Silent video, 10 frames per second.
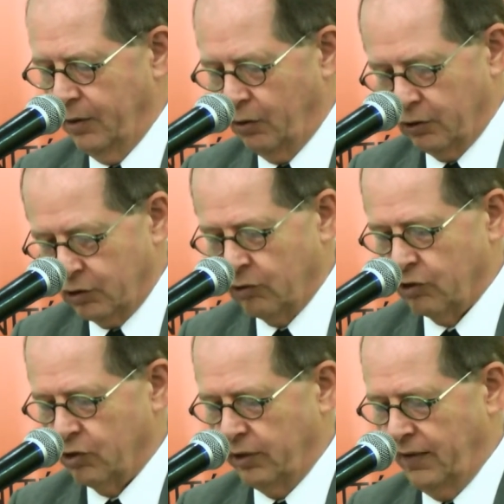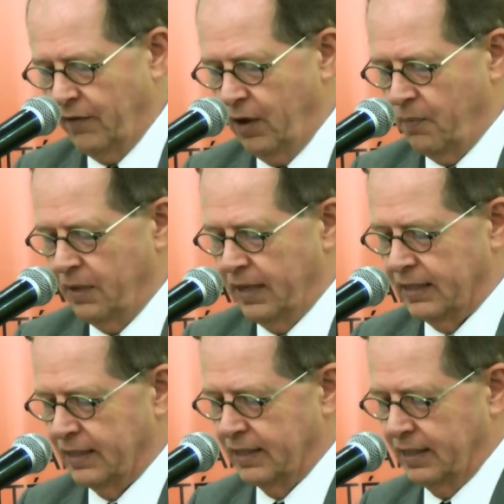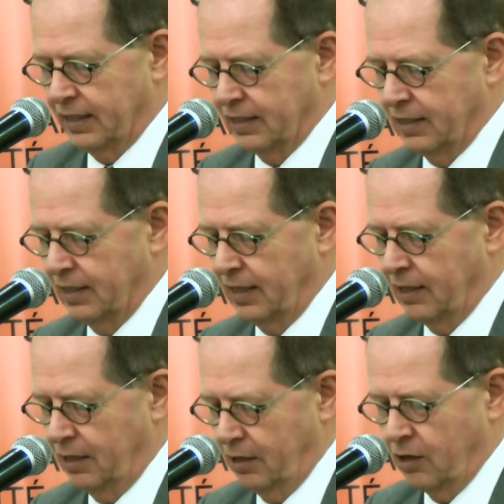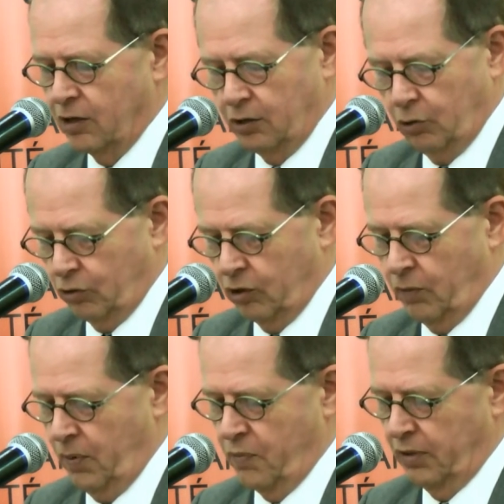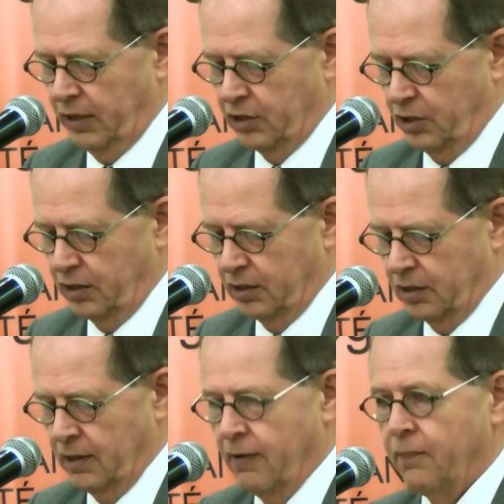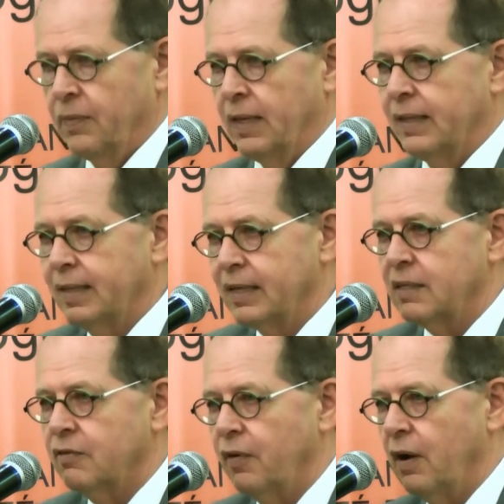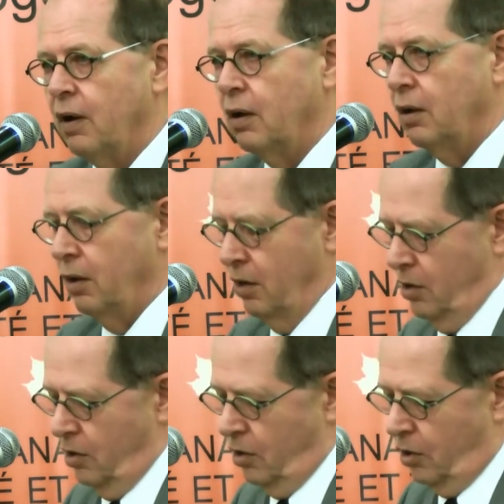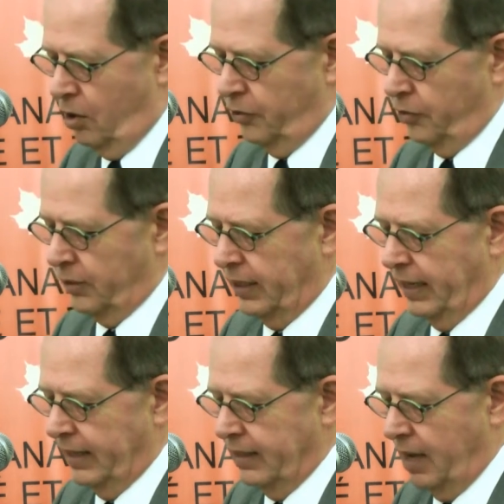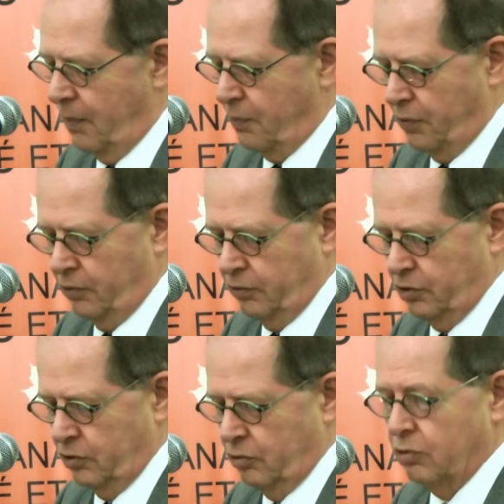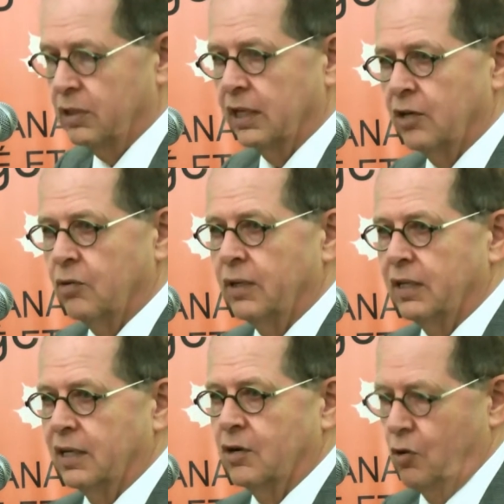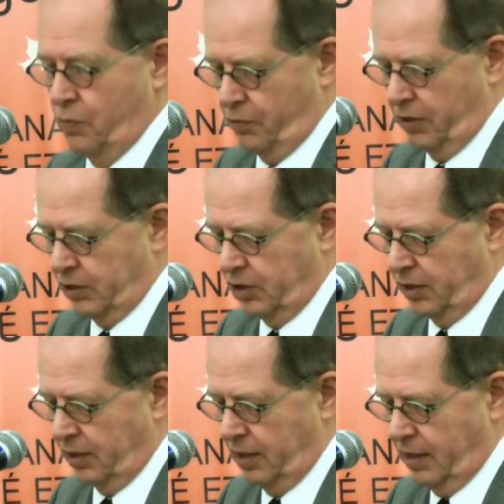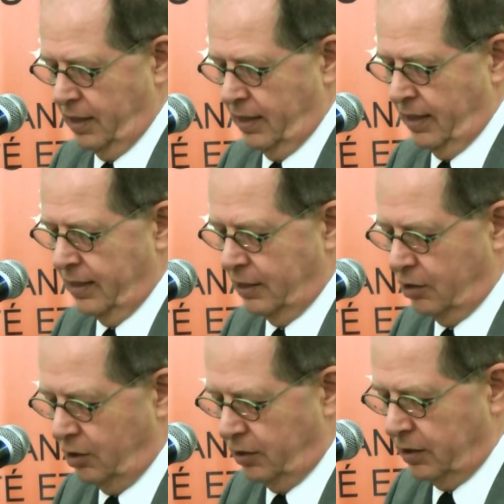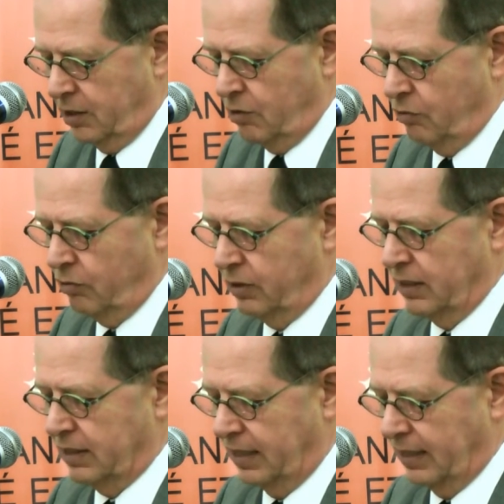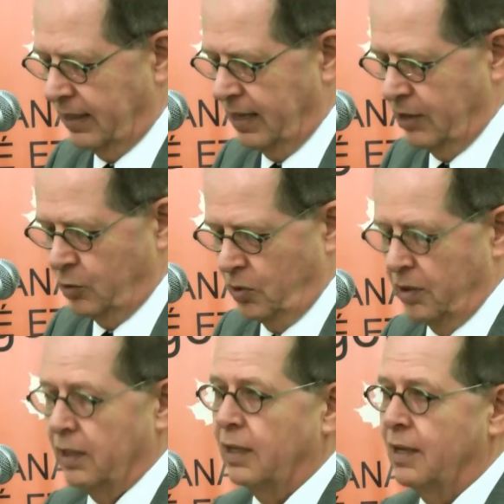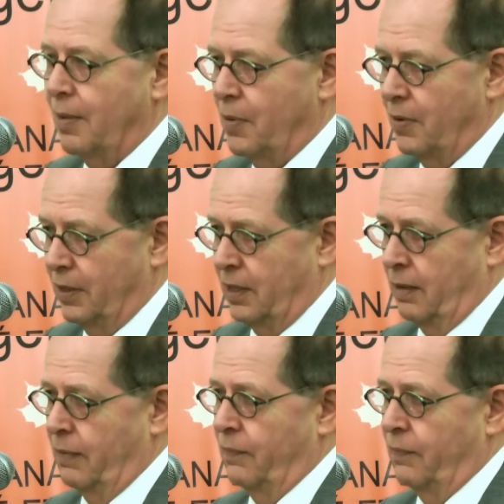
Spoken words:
or social development assistance in the local populations. This falls under Canada's approach to security cooperation, and it continues its engagement in America.